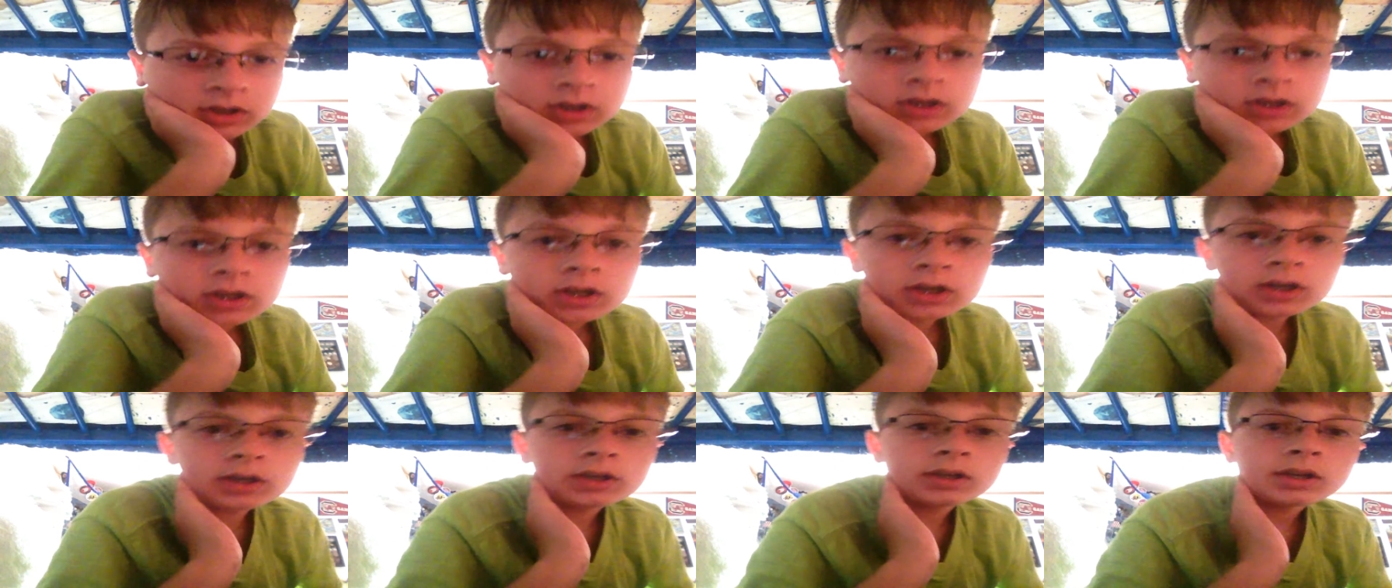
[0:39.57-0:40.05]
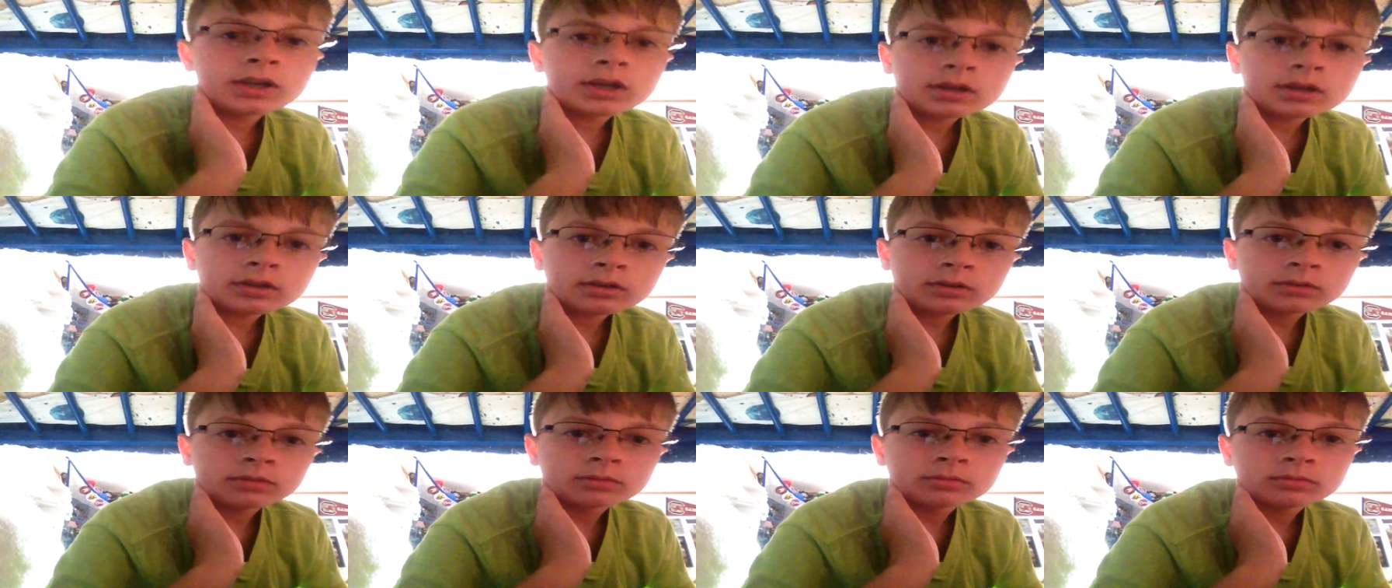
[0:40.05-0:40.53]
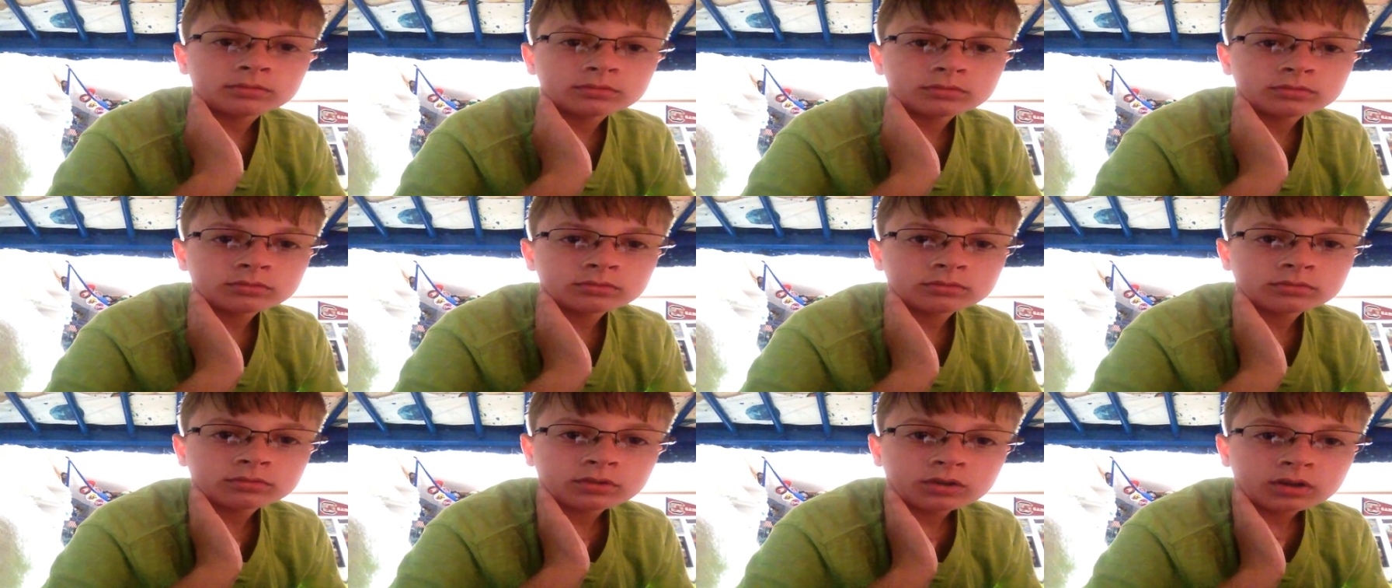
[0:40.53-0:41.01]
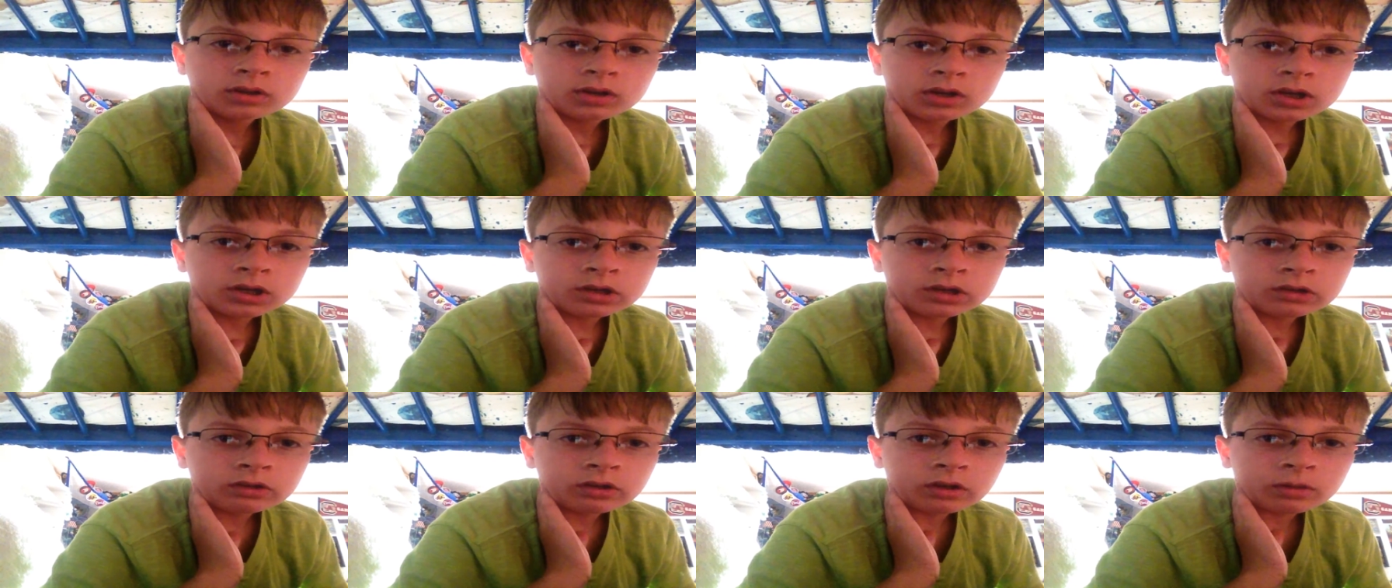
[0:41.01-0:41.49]
And yeah,
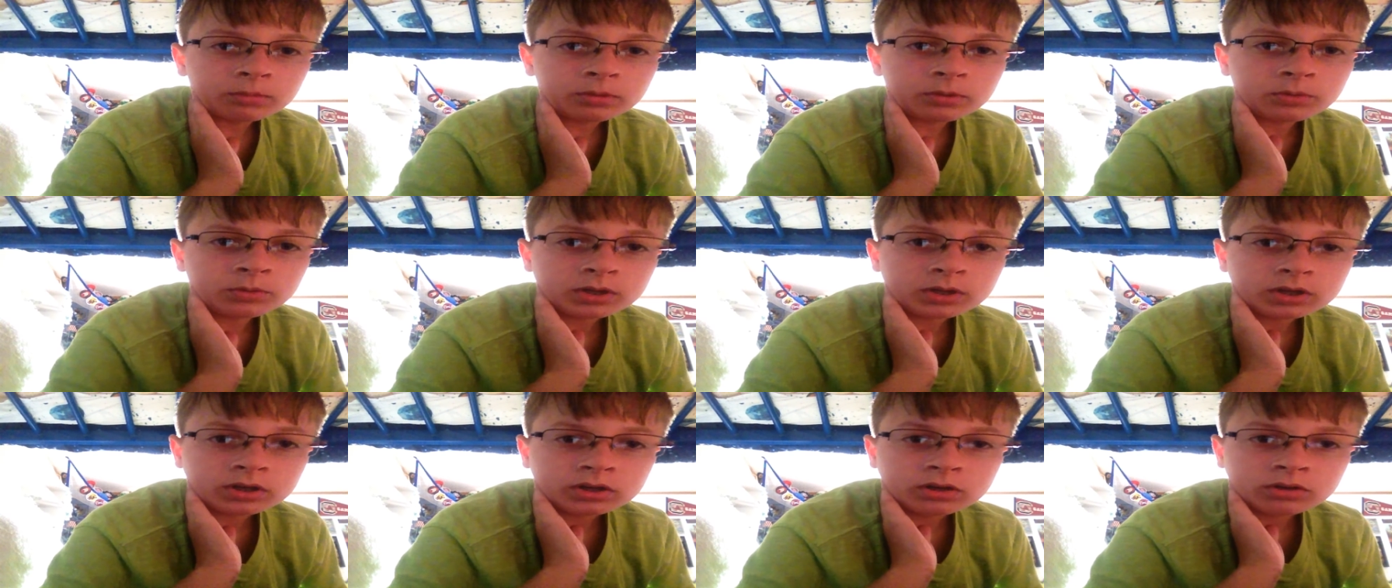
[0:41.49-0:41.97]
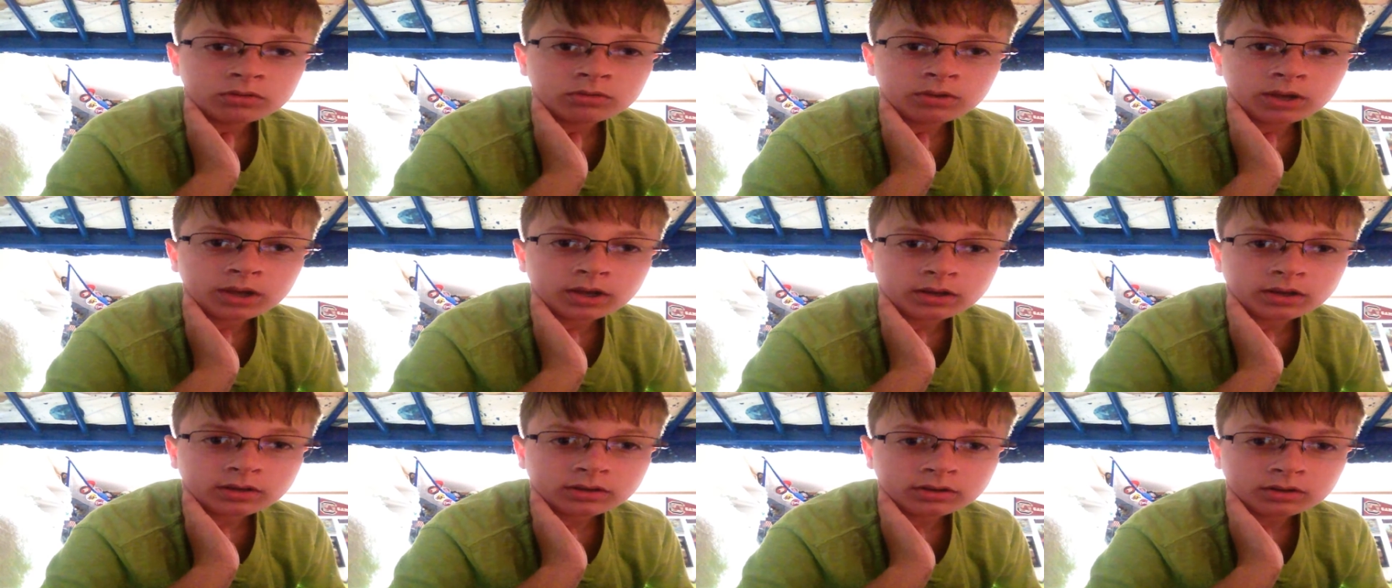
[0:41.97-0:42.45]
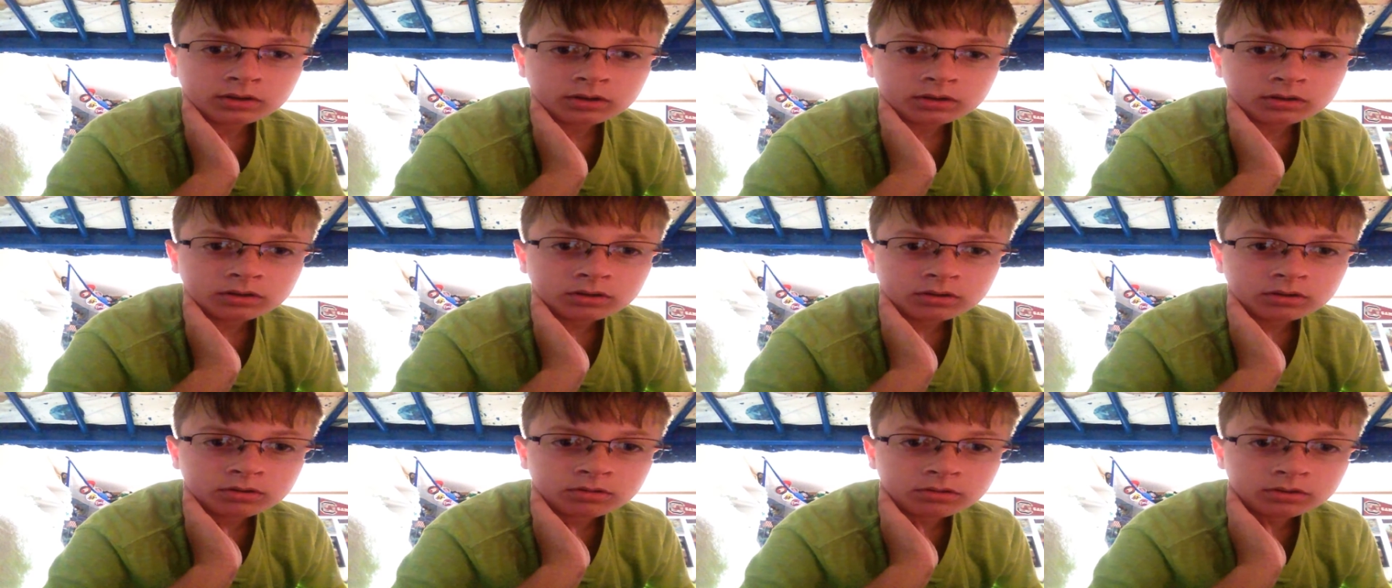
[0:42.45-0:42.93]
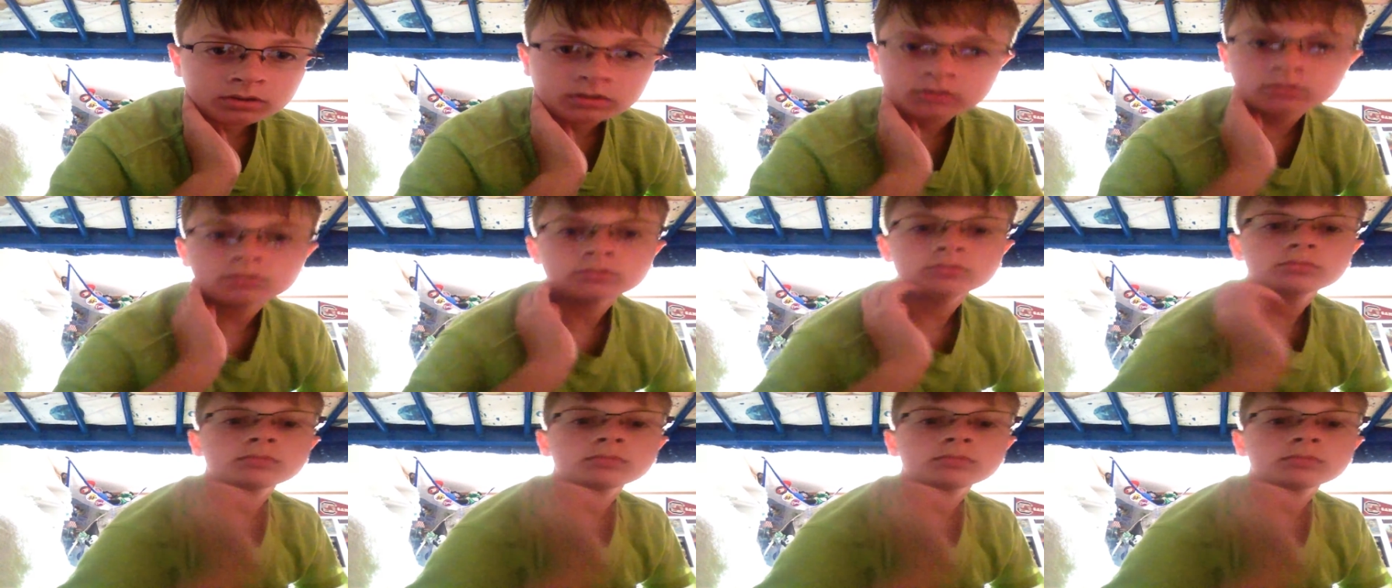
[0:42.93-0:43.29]
tell me what to do next and I'll do it.